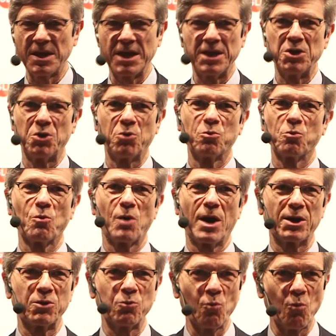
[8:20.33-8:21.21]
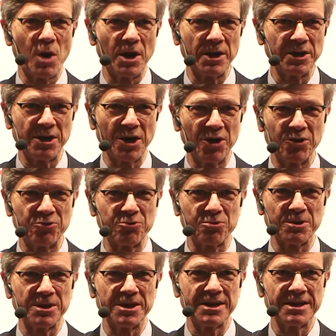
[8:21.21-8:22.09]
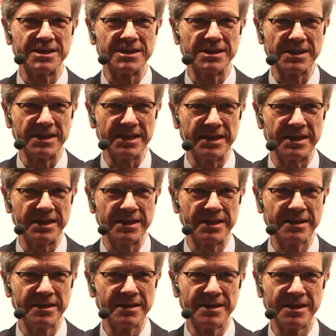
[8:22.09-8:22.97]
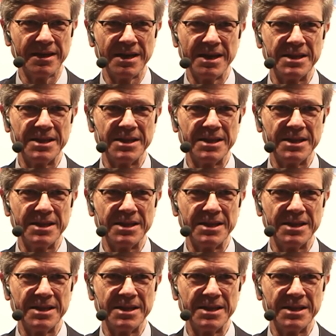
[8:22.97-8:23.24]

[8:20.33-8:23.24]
They don't want one country leading.